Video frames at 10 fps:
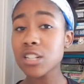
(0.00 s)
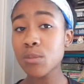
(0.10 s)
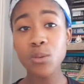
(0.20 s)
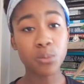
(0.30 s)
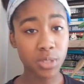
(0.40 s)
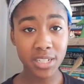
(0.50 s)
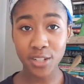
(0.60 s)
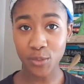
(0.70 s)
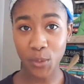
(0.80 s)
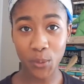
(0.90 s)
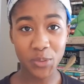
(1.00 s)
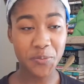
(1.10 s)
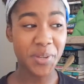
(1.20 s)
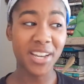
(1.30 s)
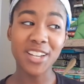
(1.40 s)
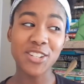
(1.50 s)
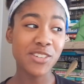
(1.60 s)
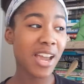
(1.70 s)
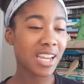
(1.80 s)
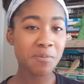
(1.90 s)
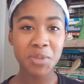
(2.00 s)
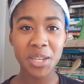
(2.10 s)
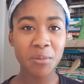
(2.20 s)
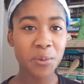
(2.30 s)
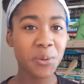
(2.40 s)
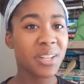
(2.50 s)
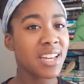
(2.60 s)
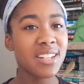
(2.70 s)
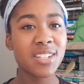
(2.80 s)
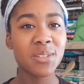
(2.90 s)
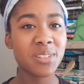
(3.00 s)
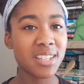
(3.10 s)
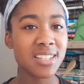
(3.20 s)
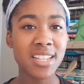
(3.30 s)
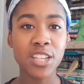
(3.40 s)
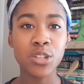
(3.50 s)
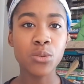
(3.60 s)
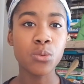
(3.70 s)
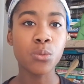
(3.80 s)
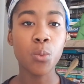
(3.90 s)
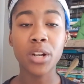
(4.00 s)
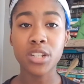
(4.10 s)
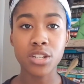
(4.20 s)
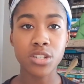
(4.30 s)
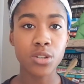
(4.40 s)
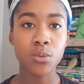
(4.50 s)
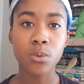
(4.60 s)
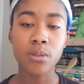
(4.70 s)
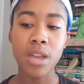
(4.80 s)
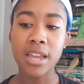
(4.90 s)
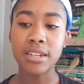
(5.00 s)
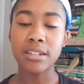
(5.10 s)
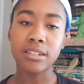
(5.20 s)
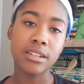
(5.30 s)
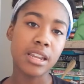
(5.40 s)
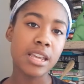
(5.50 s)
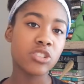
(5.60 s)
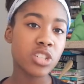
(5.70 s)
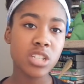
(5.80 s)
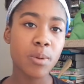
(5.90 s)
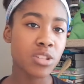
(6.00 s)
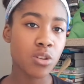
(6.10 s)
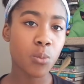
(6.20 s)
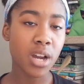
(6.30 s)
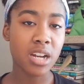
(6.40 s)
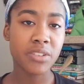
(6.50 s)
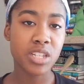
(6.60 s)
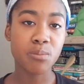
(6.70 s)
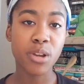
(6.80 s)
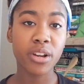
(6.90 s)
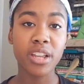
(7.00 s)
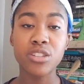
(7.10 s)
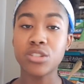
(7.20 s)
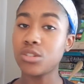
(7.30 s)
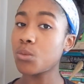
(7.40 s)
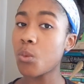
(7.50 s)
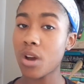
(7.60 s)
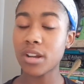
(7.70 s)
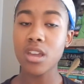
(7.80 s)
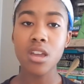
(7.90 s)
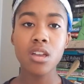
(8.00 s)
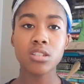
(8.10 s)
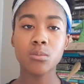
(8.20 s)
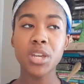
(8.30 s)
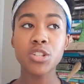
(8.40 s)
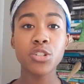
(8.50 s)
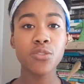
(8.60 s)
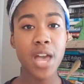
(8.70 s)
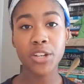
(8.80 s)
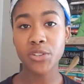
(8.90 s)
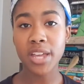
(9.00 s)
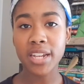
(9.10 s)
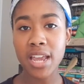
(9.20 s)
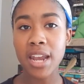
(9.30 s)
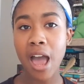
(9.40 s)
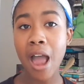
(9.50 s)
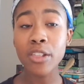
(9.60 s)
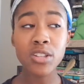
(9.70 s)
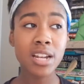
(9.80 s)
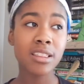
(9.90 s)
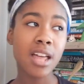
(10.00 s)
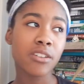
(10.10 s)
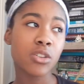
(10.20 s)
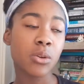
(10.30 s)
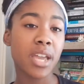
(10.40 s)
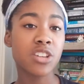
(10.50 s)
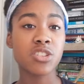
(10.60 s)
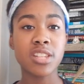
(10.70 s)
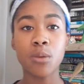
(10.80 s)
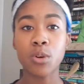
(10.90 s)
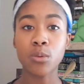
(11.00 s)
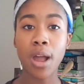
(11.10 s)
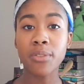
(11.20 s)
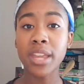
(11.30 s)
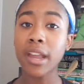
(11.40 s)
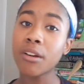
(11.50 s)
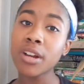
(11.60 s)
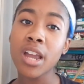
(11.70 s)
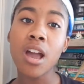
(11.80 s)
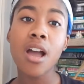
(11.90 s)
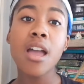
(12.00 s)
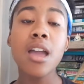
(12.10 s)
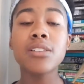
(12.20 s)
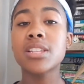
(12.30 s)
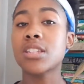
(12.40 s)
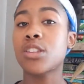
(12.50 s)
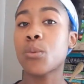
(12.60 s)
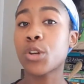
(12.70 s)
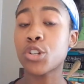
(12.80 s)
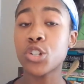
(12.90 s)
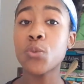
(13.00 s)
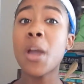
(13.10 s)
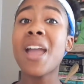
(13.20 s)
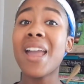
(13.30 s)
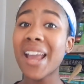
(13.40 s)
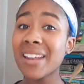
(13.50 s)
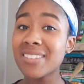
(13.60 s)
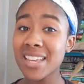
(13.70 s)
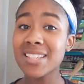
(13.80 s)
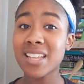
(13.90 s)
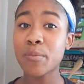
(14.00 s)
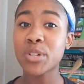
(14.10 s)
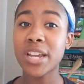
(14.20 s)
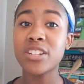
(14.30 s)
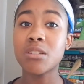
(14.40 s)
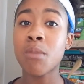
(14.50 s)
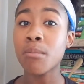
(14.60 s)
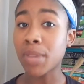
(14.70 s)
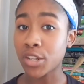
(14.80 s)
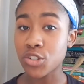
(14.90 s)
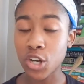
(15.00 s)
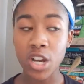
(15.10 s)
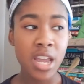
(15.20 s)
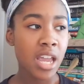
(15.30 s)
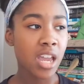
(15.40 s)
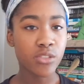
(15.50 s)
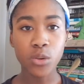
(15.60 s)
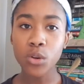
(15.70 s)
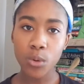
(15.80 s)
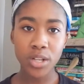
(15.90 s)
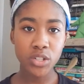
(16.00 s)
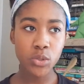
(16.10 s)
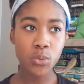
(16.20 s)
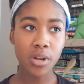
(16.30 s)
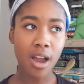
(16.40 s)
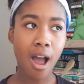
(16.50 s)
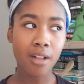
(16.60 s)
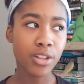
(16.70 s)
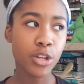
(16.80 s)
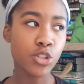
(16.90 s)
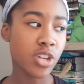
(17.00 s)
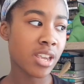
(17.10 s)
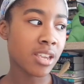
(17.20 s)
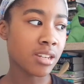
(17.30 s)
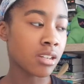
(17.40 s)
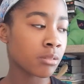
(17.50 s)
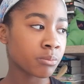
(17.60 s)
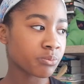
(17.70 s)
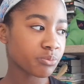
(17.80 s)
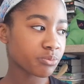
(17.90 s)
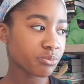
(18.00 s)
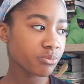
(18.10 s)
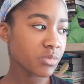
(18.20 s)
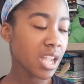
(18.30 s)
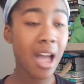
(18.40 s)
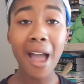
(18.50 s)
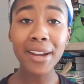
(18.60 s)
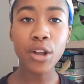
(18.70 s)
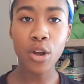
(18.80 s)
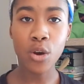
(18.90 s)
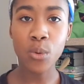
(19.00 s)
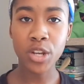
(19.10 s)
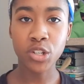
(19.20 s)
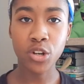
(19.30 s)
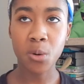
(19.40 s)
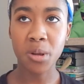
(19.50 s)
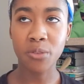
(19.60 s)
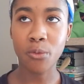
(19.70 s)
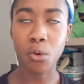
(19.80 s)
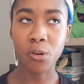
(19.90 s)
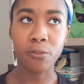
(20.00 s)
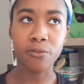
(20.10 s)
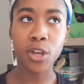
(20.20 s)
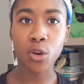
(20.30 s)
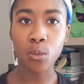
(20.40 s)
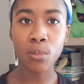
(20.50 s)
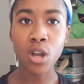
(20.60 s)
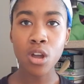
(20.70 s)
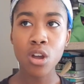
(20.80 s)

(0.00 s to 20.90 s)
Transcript: going to be really difficult because you're not going to be able to do things that you wanted to do. And it just depends on what kind of experience you want. So make sure you factor that in. I looked at a lot of the locations that were around the area, things that they were to do, and things that pertain to my major. If you're going to a college in Idaho and you're going for film,